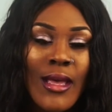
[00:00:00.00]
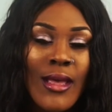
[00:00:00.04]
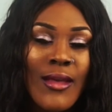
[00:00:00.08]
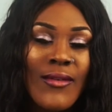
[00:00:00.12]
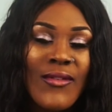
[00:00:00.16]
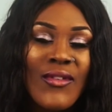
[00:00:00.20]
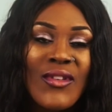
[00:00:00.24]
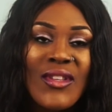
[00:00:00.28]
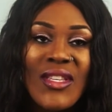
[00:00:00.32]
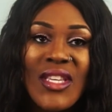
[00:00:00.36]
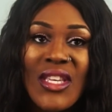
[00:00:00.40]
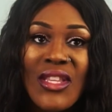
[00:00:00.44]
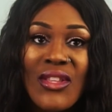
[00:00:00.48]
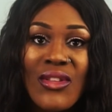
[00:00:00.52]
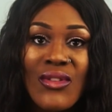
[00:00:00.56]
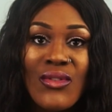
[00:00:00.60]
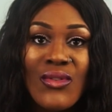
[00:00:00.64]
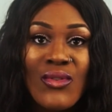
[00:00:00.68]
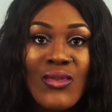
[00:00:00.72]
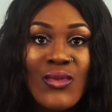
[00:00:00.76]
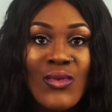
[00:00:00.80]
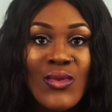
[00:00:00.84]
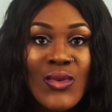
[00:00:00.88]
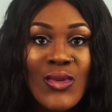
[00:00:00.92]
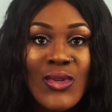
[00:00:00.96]
you see the
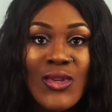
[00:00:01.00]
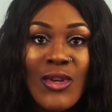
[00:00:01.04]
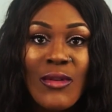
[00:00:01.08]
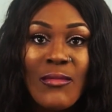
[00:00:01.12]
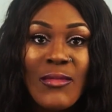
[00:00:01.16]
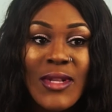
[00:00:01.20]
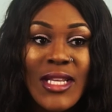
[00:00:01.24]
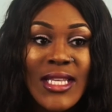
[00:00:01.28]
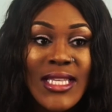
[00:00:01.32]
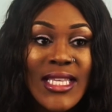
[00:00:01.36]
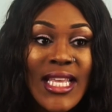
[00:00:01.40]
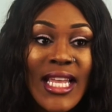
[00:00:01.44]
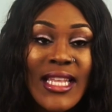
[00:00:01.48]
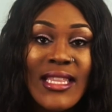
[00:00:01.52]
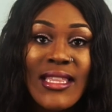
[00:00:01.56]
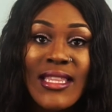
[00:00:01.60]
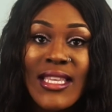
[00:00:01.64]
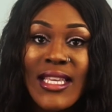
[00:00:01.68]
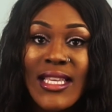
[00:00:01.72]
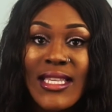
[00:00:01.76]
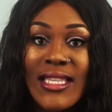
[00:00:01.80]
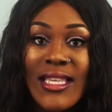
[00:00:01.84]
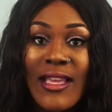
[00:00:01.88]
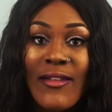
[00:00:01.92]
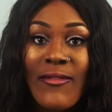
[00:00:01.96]
news, so many sad
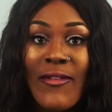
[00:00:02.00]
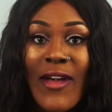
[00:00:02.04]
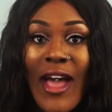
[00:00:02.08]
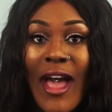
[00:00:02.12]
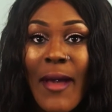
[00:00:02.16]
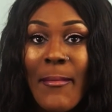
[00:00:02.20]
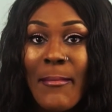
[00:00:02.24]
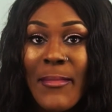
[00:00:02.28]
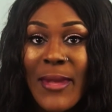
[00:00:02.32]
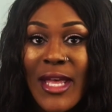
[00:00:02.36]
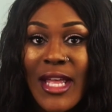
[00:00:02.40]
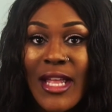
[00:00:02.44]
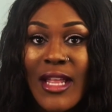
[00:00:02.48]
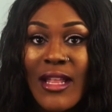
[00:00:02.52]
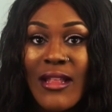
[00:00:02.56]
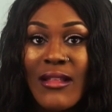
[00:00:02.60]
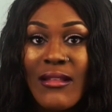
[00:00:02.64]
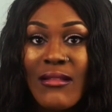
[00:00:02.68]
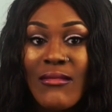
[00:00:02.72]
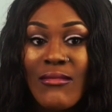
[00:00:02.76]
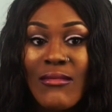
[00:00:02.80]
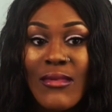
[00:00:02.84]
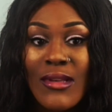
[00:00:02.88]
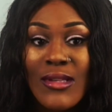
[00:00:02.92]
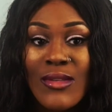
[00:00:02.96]
things have
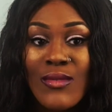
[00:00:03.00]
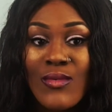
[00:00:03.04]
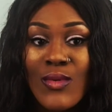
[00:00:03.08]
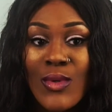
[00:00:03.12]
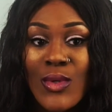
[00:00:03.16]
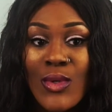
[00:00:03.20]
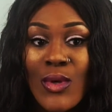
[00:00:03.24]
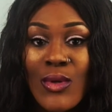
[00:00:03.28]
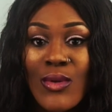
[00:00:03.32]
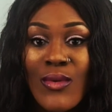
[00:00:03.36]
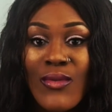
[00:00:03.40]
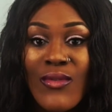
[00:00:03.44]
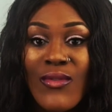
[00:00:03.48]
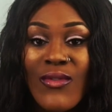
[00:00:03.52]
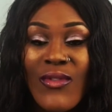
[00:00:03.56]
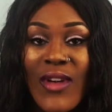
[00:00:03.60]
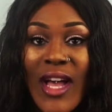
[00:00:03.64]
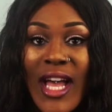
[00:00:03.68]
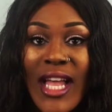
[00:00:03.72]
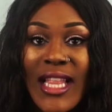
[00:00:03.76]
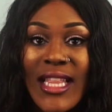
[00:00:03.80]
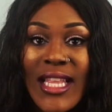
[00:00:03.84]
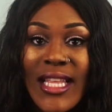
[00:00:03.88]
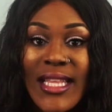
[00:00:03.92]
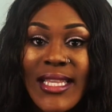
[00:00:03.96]
happened as a result of
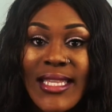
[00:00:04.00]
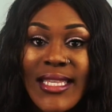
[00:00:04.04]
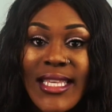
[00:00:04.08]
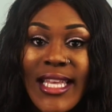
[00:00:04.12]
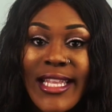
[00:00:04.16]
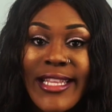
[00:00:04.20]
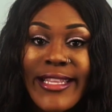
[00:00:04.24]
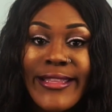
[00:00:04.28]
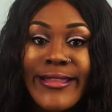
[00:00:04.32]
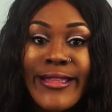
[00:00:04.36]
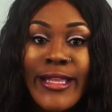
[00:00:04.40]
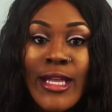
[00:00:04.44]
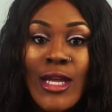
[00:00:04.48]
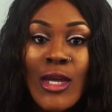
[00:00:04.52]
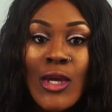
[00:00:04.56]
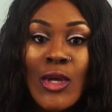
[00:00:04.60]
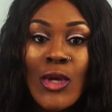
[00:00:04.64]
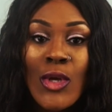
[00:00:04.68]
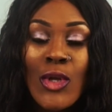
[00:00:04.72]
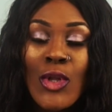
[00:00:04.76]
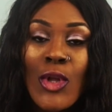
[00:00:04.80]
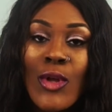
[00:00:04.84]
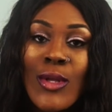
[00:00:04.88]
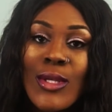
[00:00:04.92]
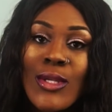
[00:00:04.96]
violence, and
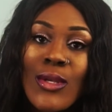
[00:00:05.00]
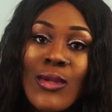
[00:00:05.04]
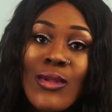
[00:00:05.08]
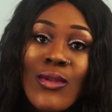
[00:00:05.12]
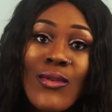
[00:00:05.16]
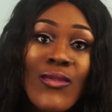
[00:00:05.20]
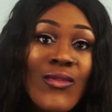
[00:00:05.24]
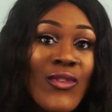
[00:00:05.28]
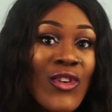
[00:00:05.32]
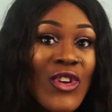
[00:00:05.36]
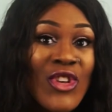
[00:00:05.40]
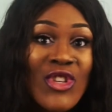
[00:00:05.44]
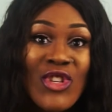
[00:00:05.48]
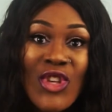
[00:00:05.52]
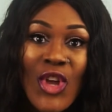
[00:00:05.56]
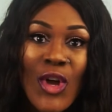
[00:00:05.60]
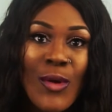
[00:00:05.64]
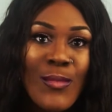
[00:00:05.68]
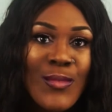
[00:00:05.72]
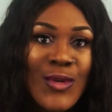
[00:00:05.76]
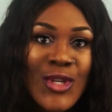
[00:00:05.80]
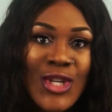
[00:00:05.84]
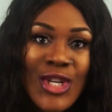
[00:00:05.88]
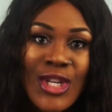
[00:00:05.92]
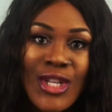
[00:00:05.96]
it's not the first
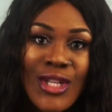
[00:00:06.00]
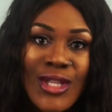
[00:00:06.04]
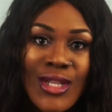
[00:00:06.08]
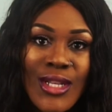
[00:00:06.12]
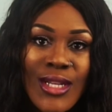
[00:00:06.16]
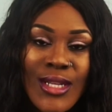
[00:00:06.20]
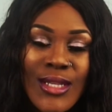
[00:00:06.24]
option.